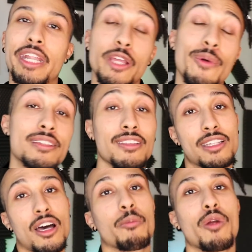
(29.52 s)
But anyways,
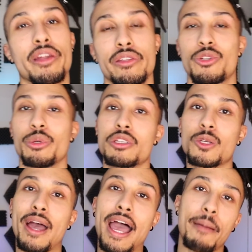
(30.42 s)
let's hop right into it.
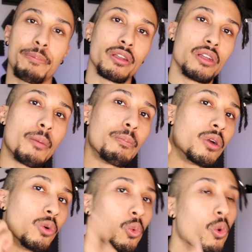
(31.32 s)
So app number